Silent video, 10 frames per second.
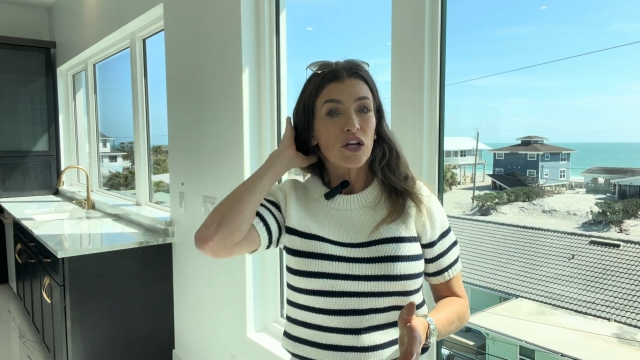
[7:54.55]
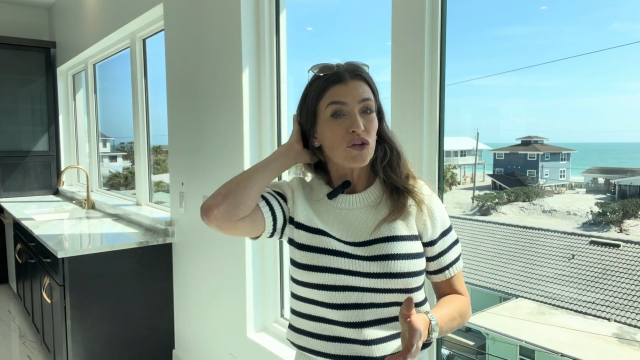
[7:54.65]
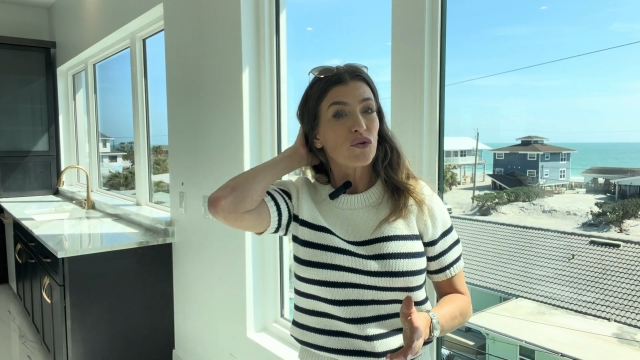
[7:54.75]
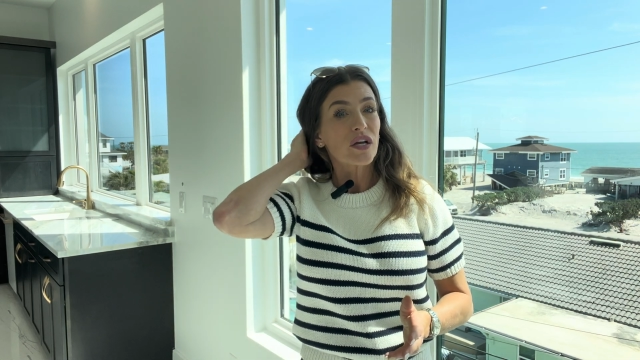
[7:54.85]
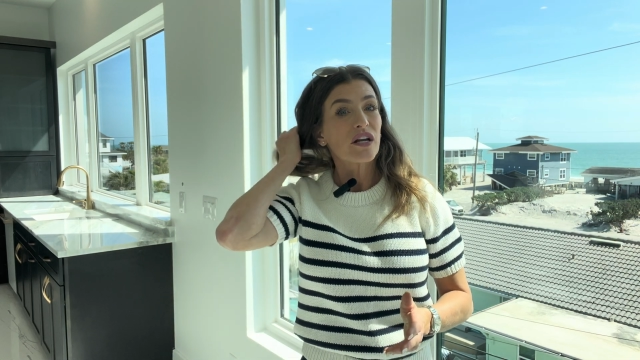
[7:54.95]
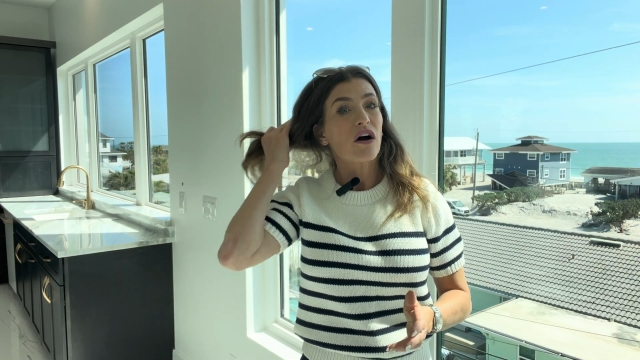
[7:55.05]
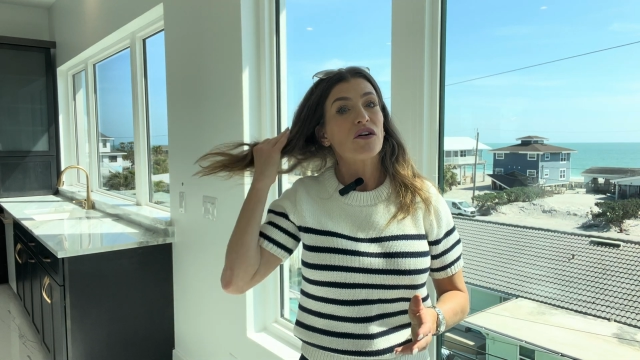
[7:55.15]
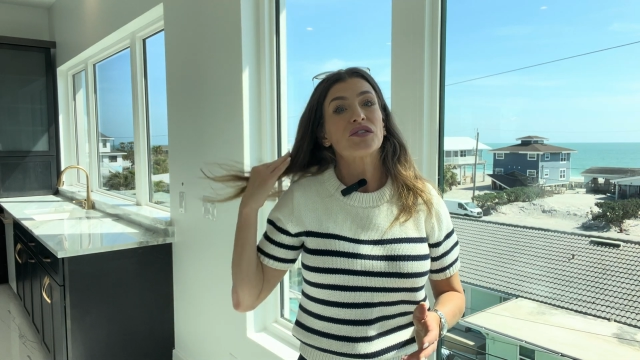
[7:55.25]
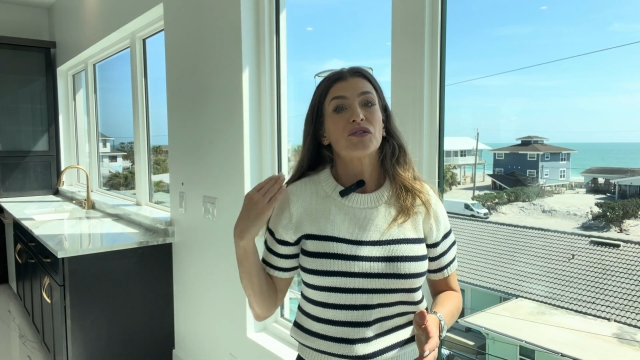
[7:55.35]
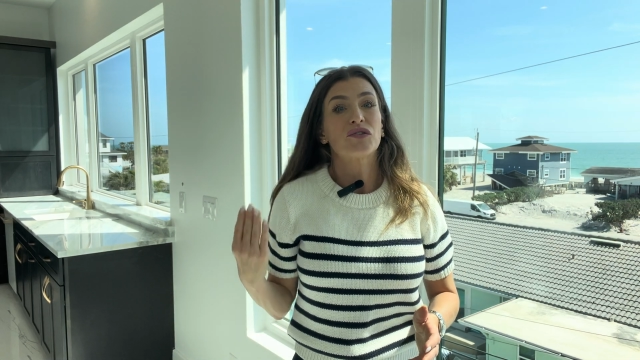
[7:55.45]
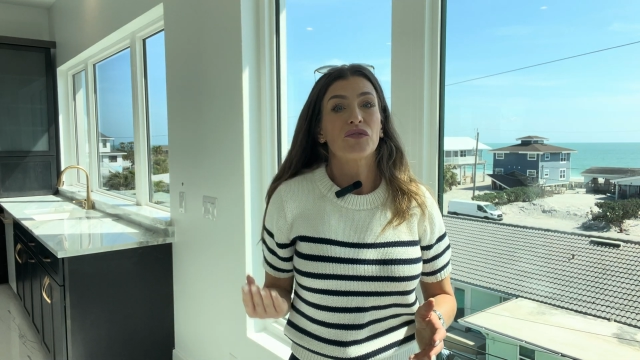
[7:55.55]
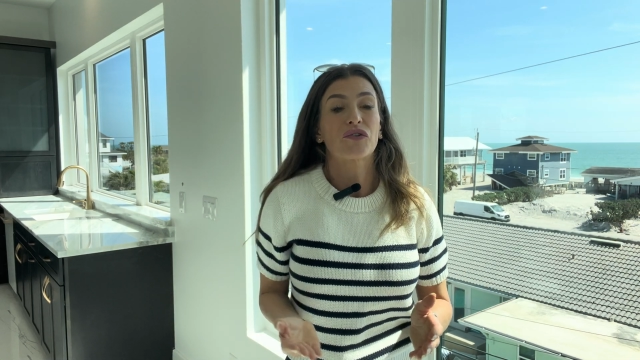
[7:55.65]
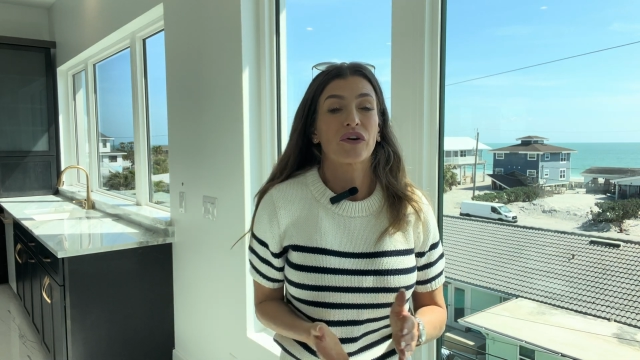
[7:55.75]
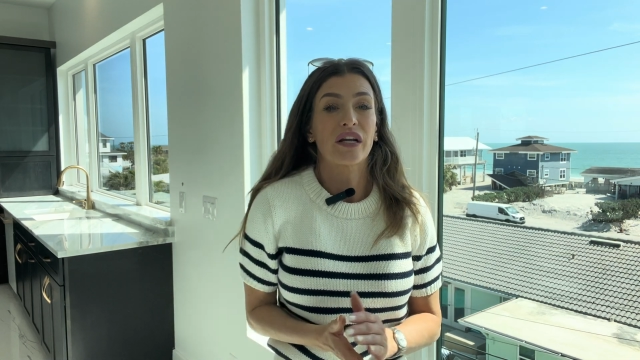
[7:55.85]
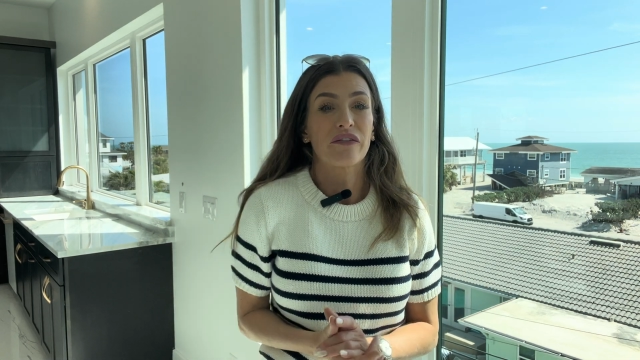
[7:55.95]
You can also do
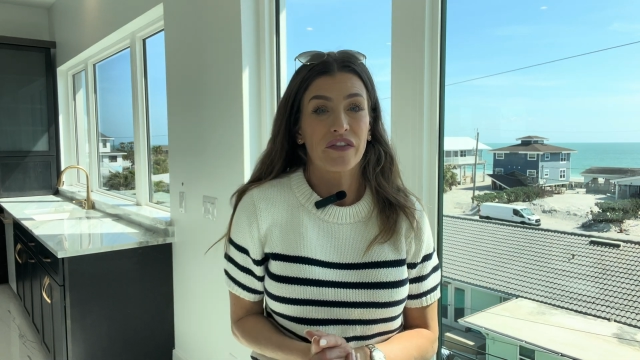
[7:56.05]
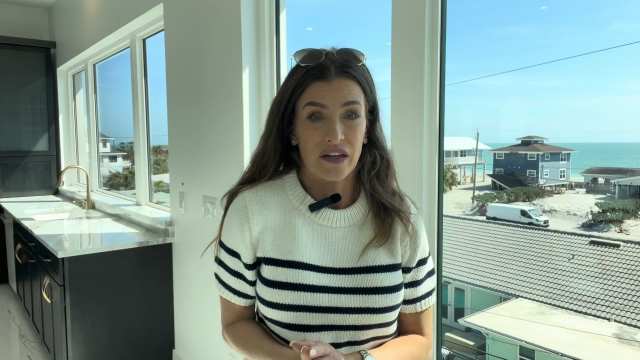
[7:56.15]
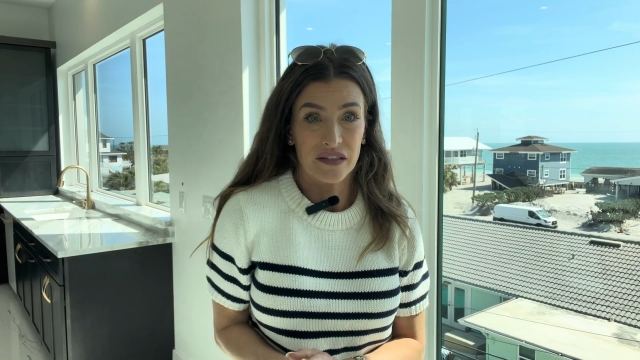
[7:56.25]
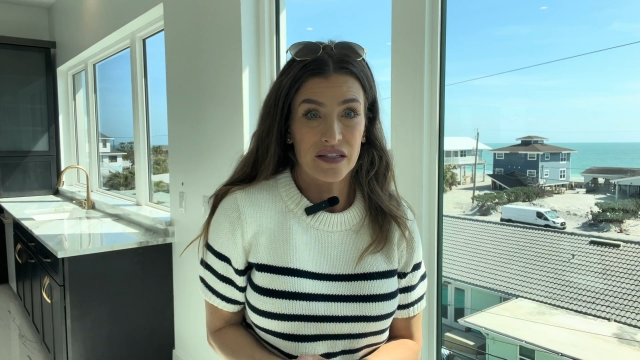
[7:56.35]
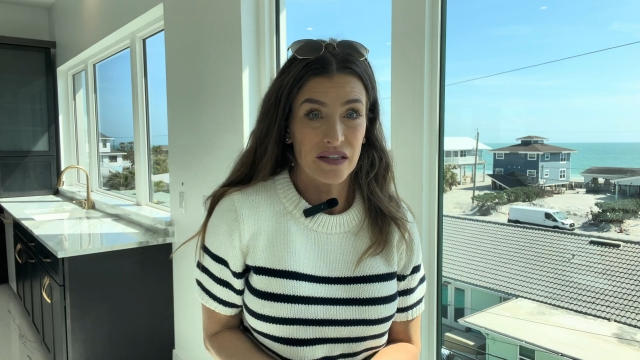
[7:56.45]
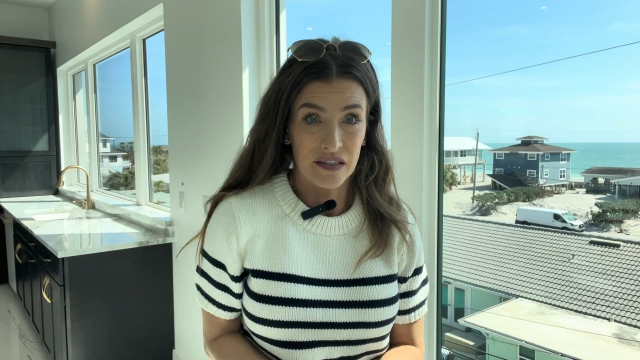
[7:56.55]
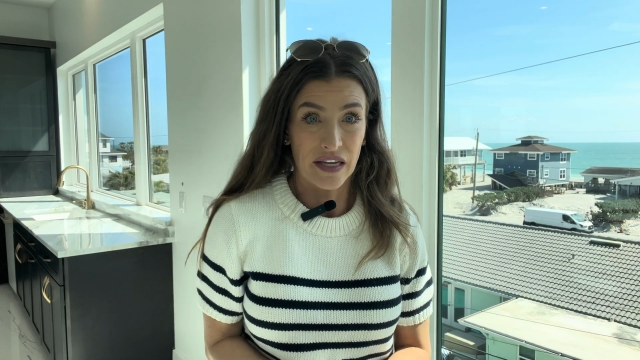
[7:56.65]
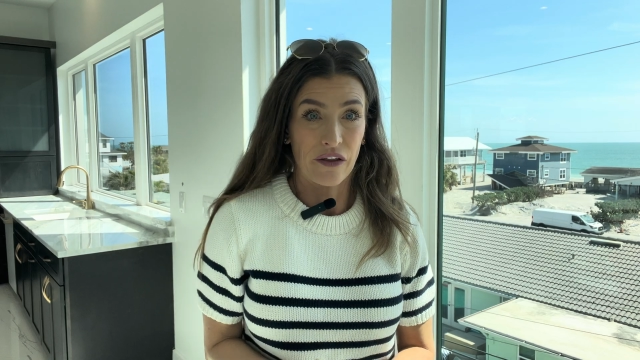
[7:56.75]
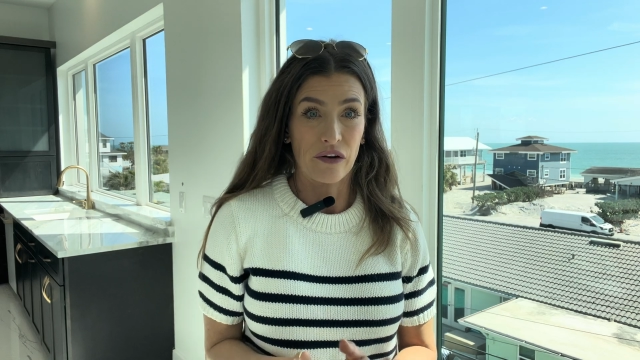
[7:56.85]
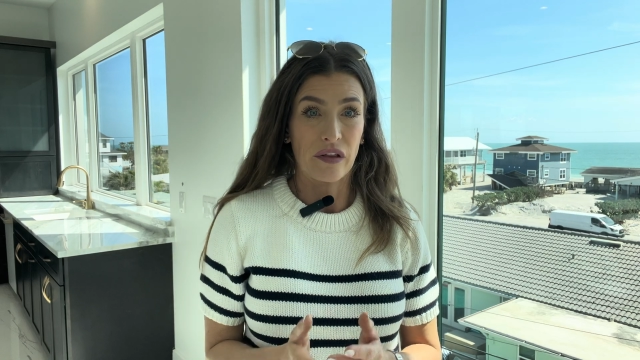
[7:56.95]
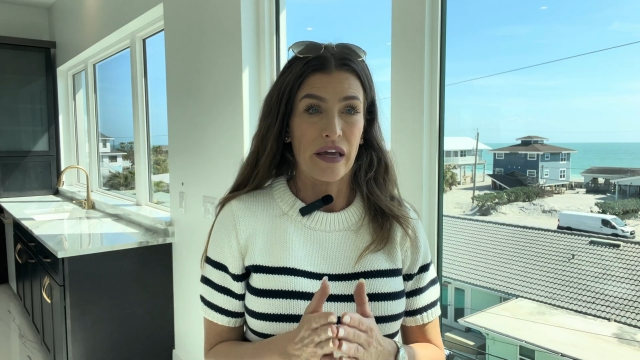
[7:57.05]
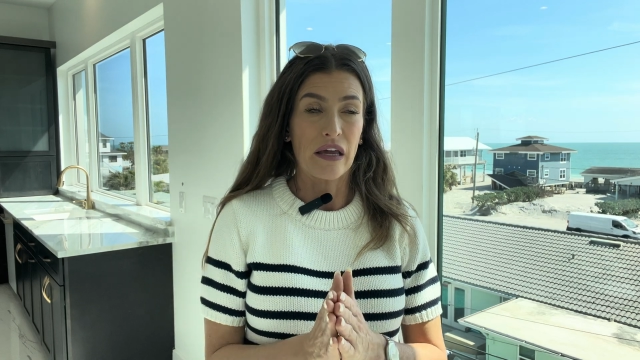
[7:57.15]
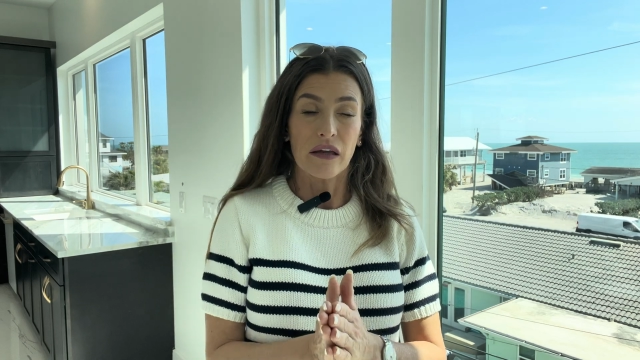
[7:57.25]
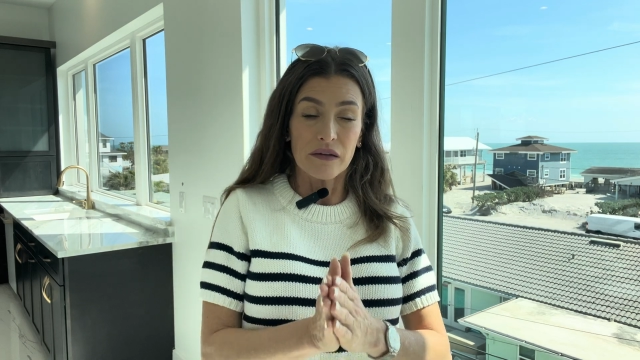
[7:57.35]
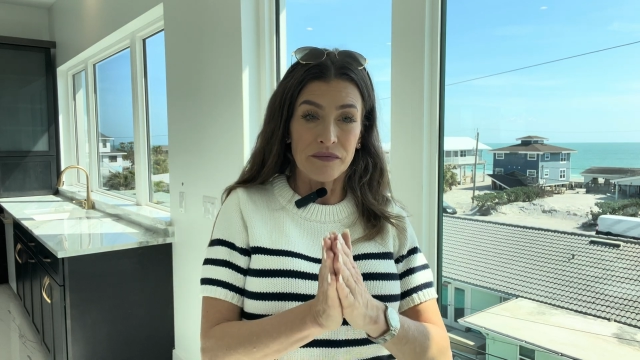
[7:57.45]
creative things as a seller,
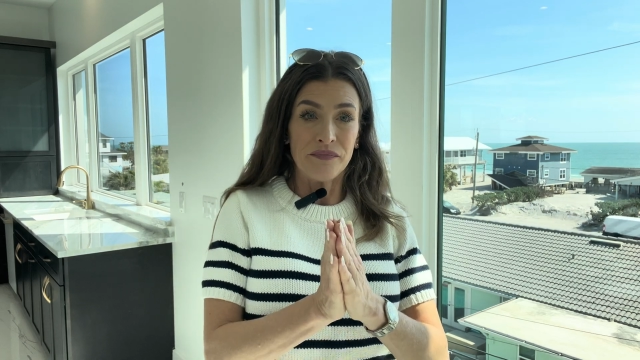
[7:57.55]
like